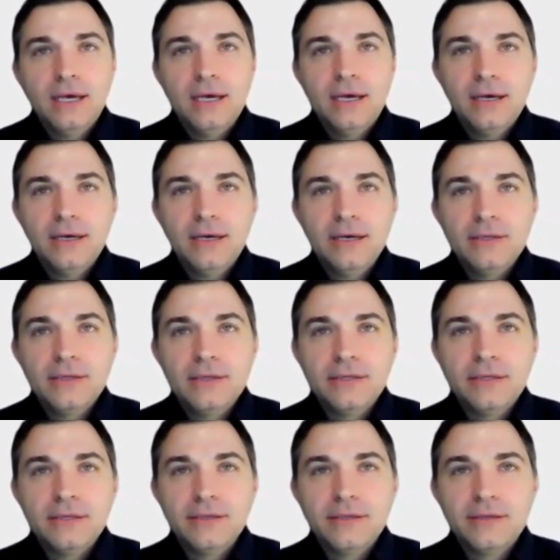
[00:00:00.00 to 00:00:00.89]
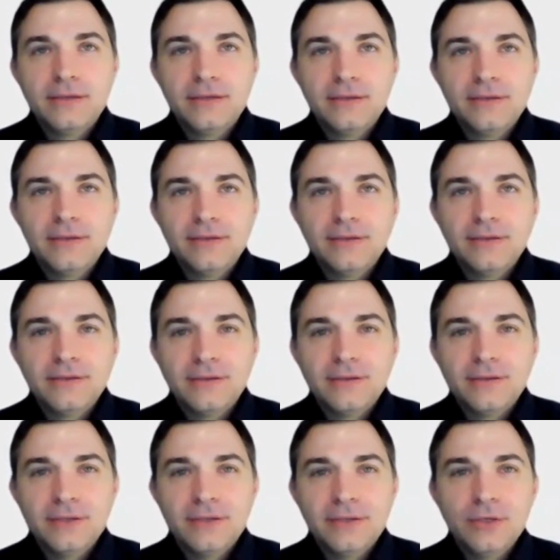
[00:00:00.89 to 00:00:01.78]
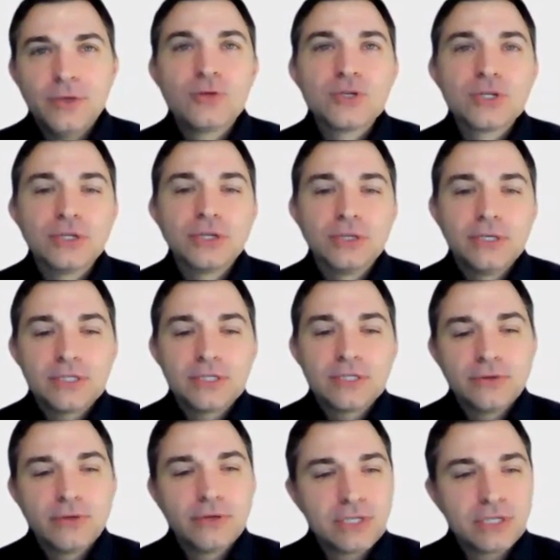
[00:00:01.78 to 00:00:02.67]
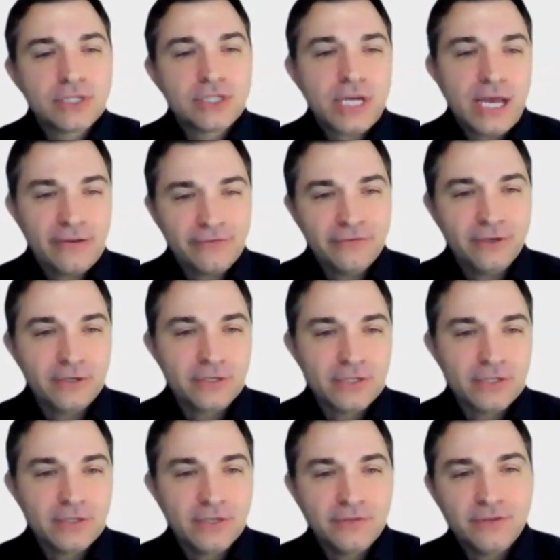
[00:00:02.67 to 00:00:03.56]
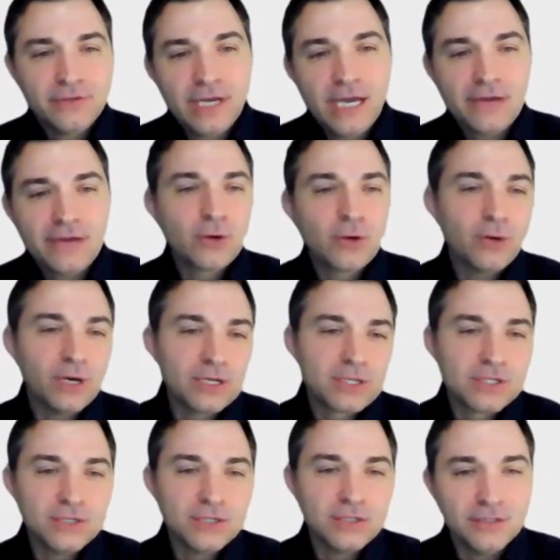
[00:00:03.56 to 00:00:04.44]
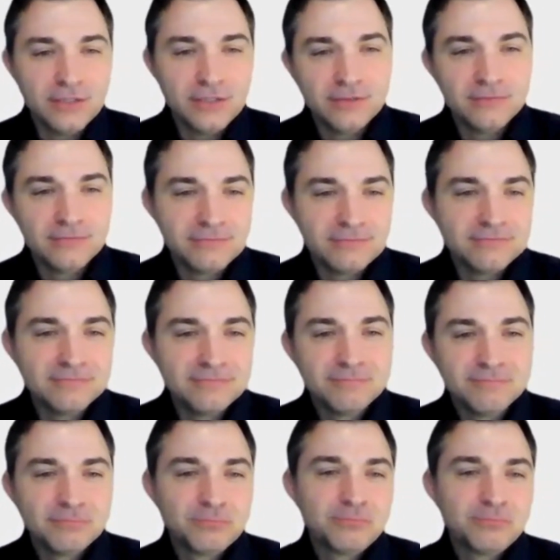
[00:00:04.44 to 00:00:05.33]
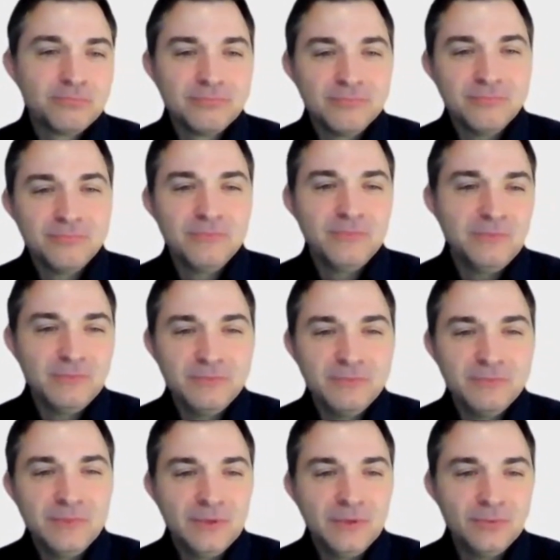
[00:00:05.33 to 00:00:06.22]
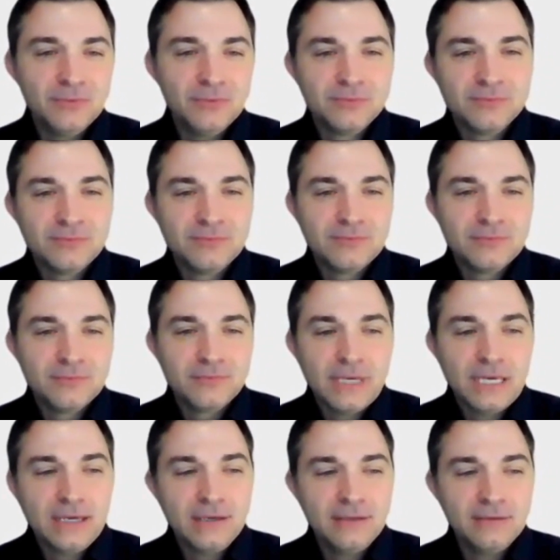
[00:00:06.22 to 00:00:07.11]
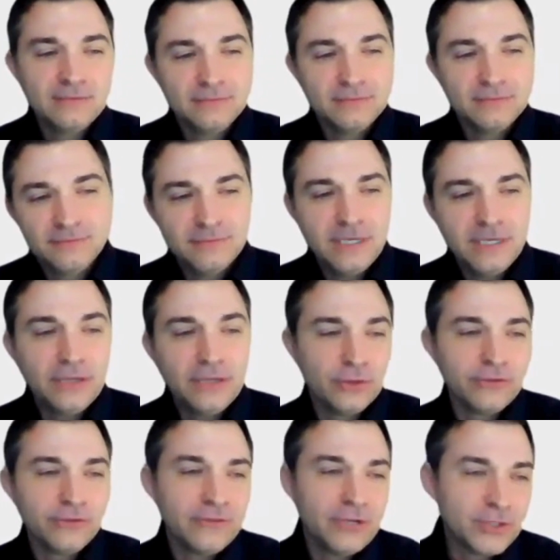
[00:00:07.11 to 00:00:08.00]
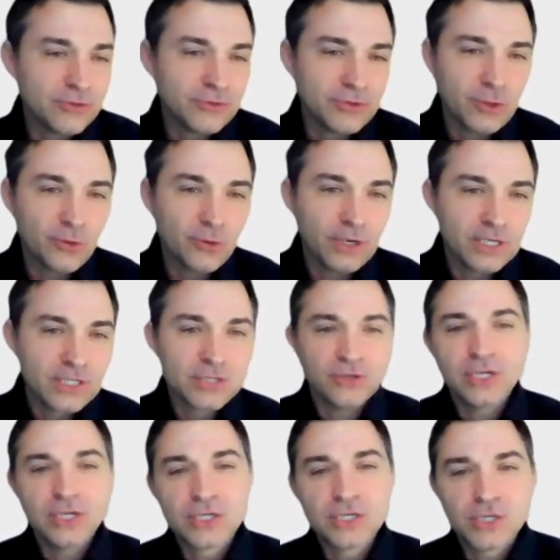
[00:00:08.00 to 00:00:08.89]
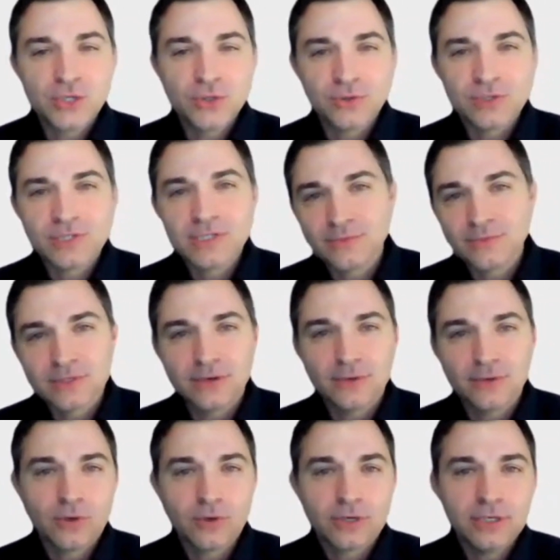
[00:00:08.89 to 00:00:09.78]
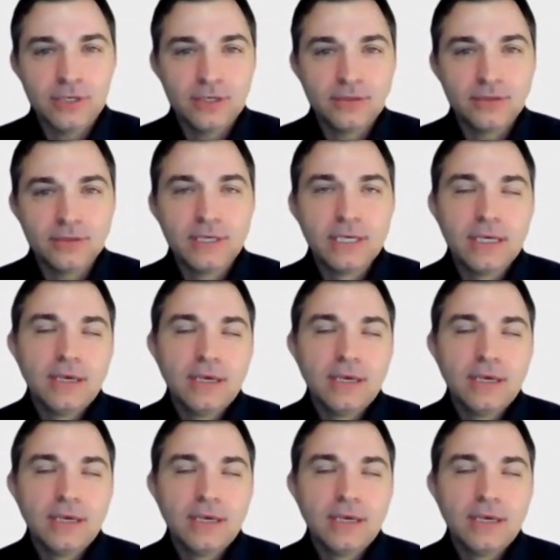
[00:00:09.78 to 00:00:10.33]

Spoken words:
So usually, so there's a chat function. If you have a question, you know, hey, either a feature request or an issue or something's not working.